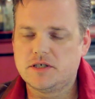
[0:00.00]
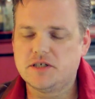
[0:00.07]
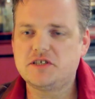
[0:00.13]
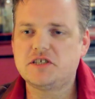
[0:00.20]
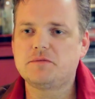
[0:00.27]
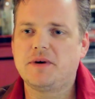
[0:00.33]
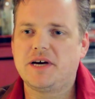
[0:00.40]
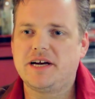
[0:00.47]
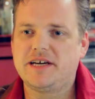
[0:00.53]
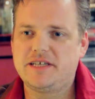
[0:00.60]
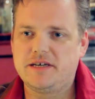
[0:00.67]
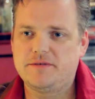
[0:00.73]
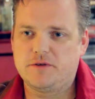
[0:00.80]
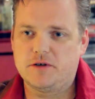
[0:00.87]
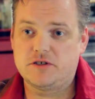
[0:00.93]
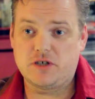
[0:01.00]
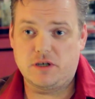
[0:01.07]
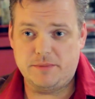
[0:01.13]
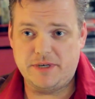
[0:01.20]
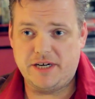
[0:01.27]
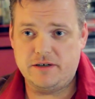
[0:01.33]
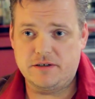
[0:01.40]
So this is my idea for a
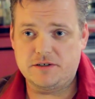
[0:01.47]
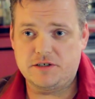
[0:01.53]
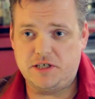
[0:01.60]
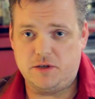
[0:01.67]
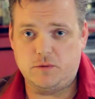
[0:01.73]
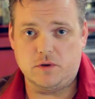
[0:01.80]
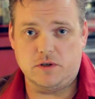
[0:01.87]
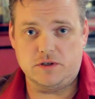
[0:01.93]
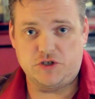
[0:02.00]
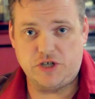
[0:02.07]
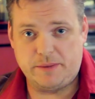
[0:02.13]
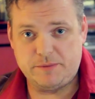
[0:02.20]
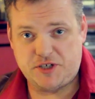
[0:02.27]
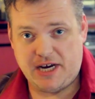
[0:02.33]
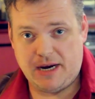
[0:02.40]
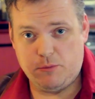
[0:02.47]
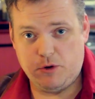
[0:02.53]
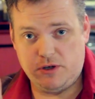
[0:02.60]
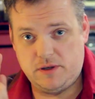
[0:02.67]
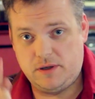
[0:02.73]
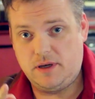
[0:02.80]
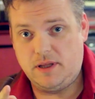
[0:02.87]
Terminator sequel. James
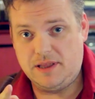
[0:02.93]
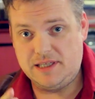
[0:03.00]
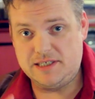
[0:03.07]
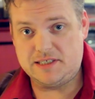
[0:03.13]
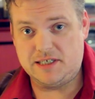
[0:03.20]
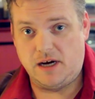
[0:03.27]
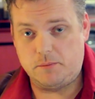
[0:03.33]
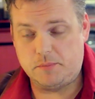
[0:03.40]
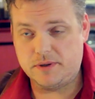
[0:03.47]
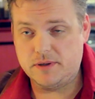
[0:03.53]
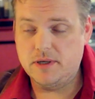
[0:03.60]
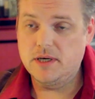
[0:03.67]
Cameron, listen up.